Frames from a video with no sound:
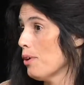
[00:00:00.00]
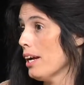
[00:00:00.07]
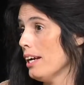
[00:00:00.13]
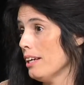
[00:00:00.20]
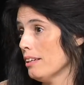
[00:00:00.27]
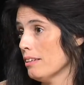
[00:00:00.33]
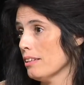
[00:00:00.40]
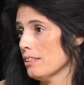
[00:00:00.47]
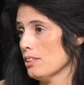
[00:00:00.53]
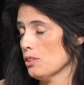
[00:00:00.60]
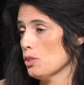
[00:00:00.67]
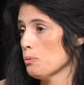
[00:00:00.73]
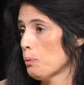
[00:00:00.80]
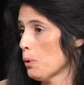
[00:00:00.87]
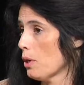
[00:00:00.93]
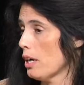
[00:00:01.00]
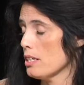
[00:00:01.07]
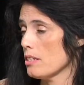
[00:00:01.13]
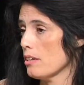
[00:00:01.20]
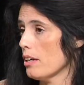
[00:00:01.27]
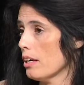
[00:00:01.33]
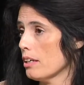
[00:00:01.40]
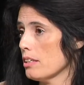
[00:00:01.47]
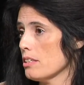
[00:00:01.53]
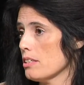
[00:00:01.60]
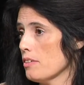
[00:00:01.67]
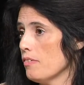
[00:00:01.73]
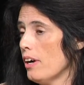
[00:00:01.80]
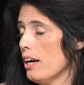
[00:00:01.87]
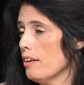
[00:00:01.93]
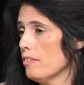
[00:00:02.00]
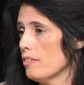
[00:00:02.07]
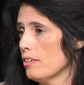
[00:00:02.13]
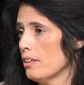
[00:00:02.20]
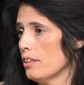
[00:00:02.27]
rain because those poor guys are not going to survive.